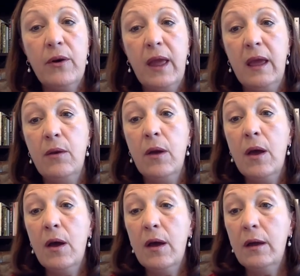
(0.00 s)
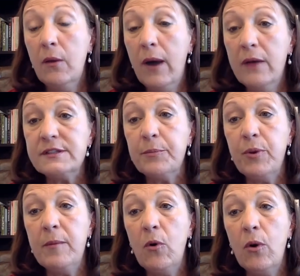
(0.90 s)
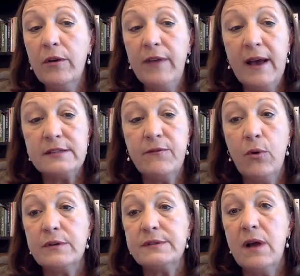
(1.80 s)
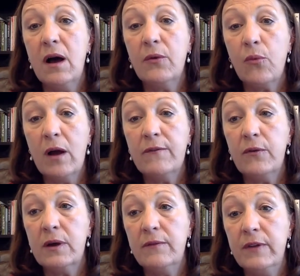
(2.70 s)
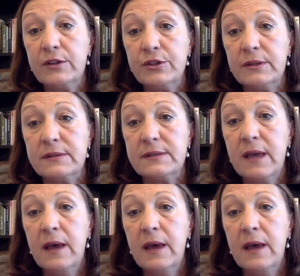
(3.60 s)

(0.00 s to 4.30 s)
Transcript: an Ohio Supreme Court task force on wrongful convictions.